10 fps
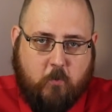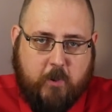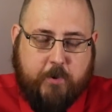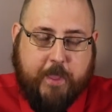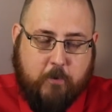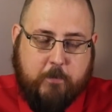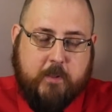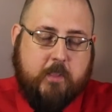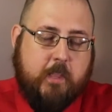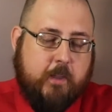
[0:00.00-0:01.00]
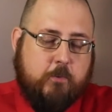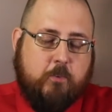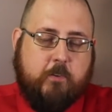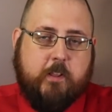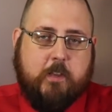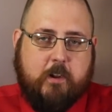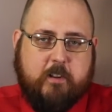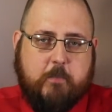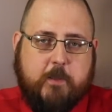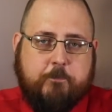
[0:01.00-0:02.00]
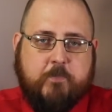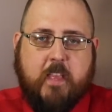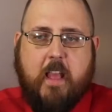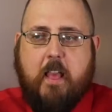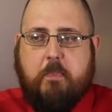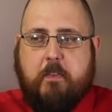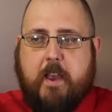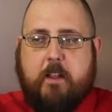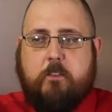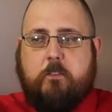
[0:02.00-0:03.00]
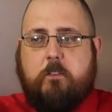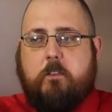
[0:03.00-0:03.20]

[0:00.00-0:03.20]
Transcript: oil helping the Ecuadorian economy, that